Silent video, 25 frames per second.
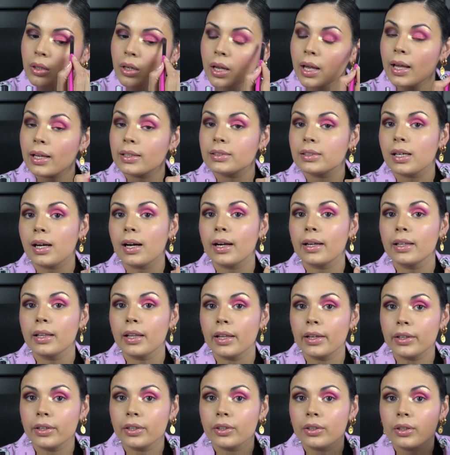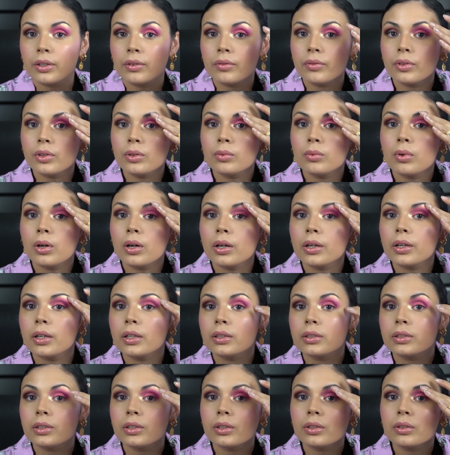as a highlighter if you want
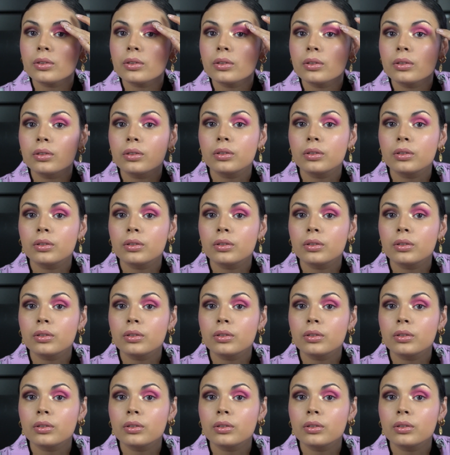it to.